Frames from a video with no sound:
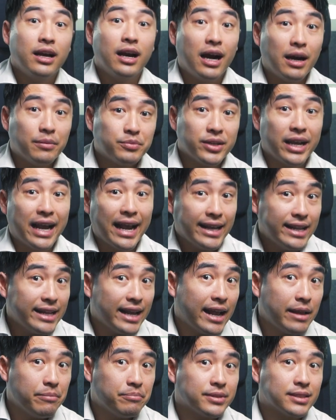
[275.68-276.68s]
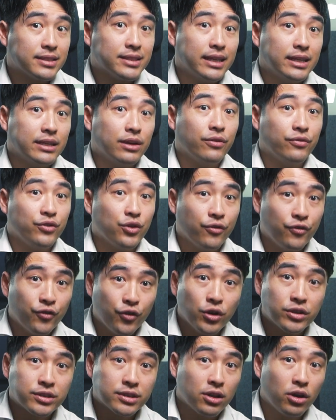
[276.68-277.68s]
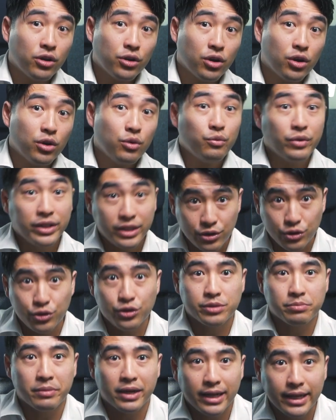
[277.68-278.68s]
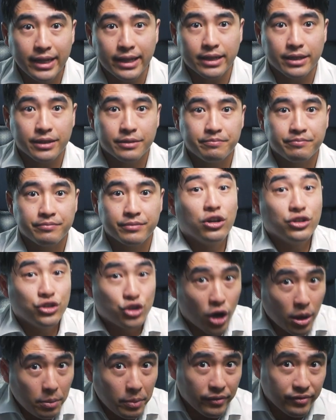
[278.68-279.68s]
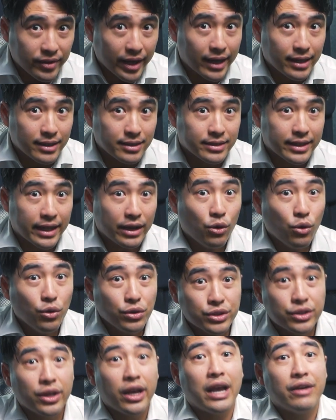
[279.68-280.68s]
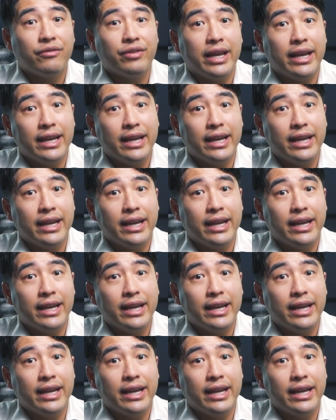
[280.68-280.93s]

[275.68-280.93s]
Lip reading: up to 88% of your first logo when you use my link. On top of that, they also have an